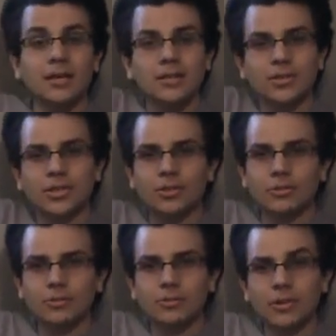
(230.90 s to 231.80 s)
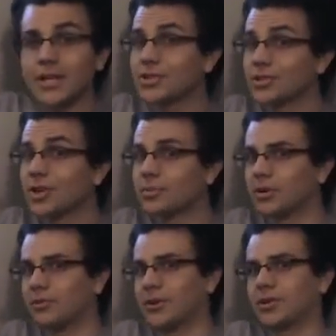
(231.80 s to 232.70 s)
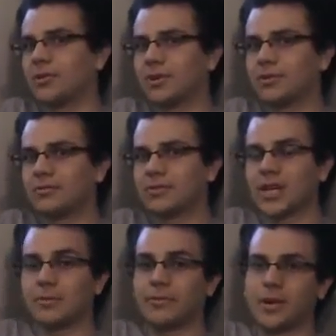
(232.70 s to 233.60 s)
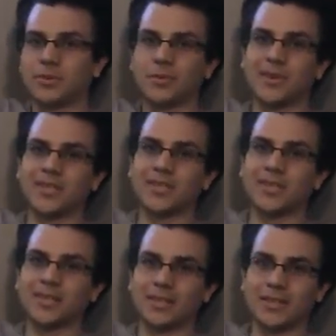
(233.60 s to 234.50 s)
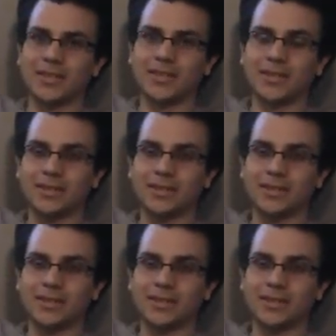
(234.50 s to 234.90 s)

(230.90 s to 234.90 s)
So it's not perfect, no type of hyperspace is.